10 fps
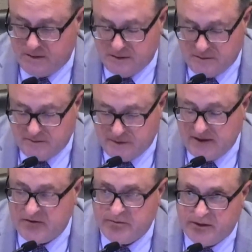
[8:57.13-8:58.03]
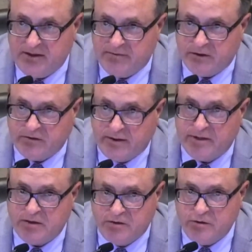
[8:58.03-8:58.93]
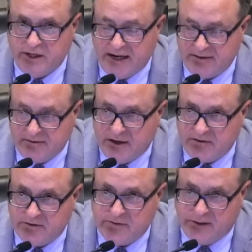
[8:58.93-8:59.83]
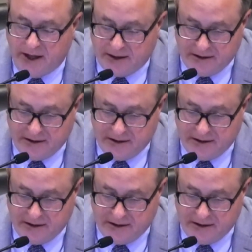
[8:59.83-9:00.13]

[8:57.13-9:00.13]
please believe there's something to that. It's not just luck.